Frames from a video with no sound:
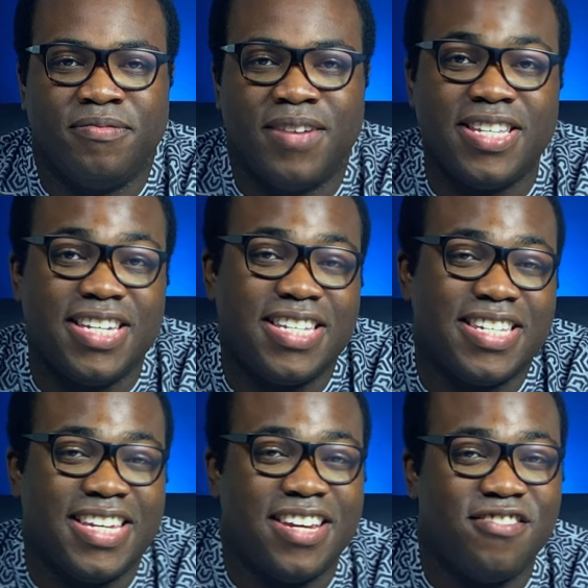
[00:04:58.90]
As you can
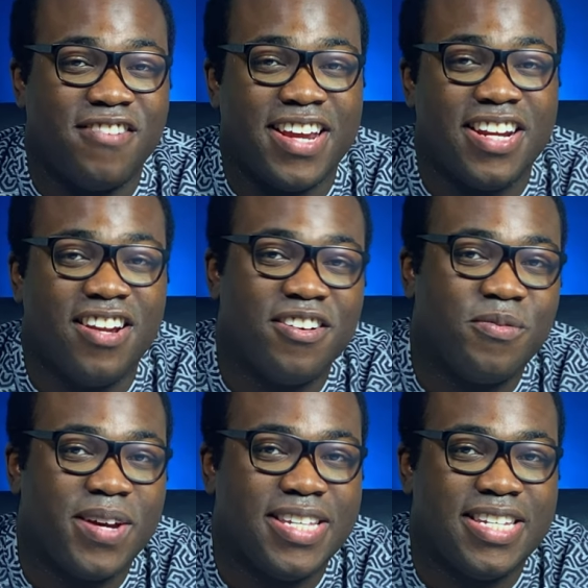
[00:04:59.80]
see, a great
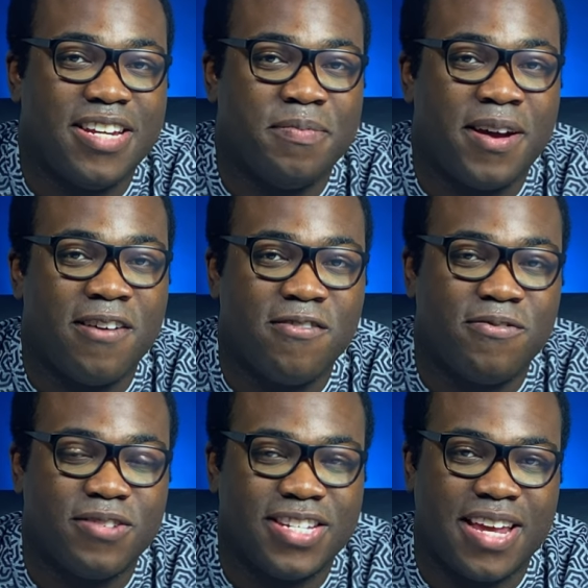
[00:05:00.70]
long-awaited
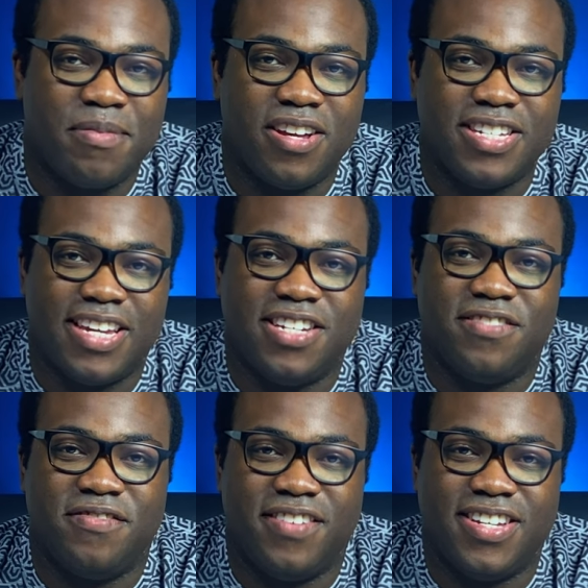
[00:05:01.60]
powerful
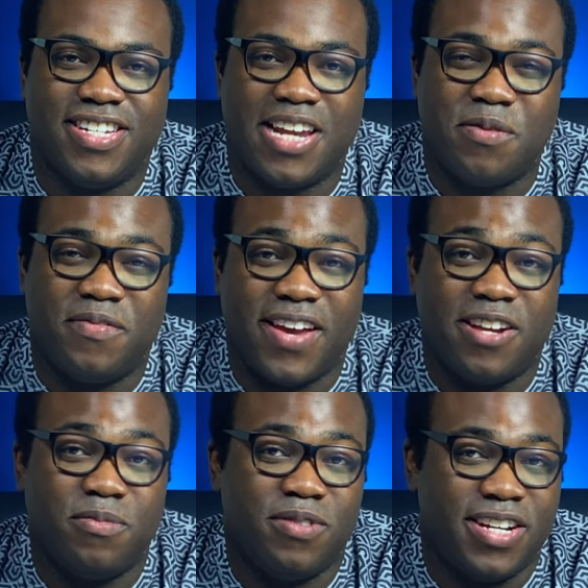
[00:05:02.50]
stabilisation feature now
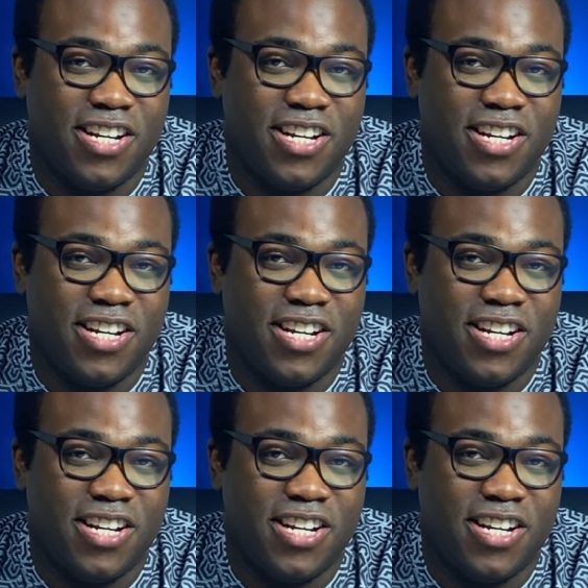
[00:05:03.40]
available in